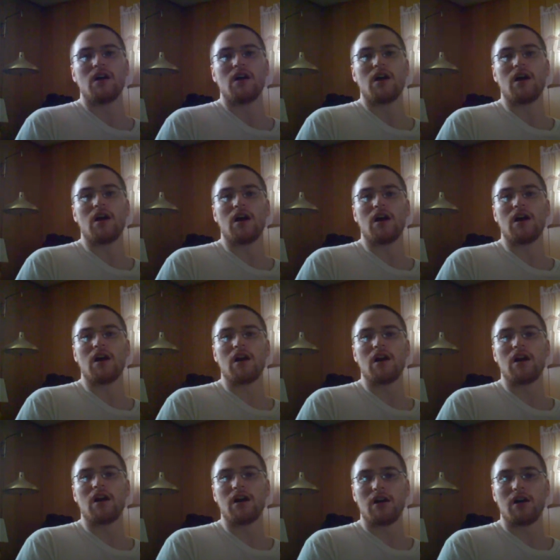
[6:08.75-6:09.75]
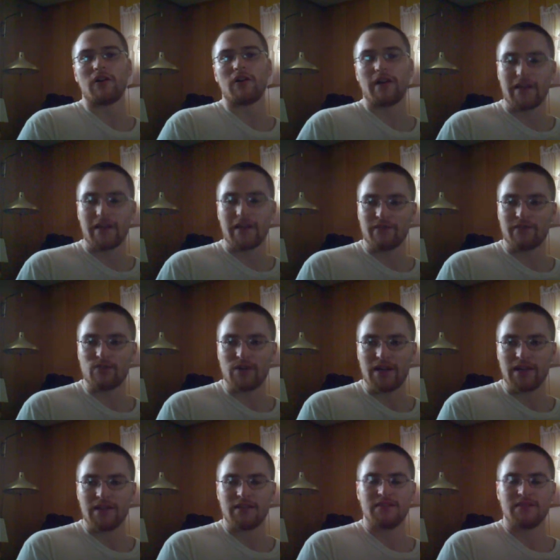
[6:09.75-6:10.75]
okay,
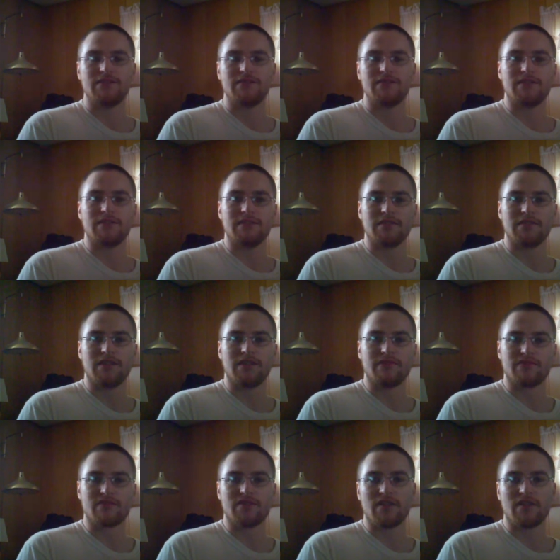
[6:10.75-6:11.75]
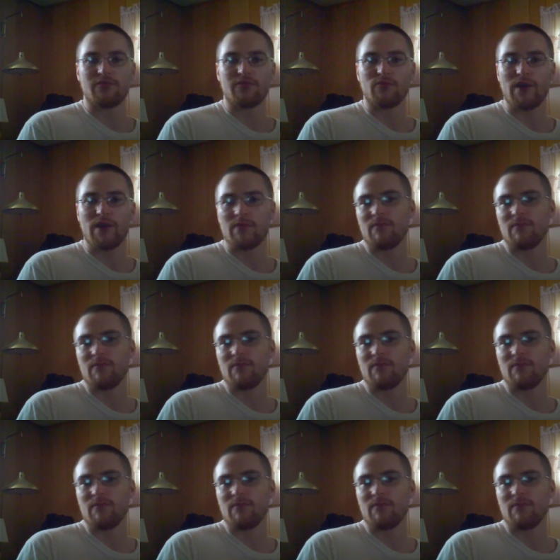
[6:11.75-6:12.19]
giveaway, and give stuff away.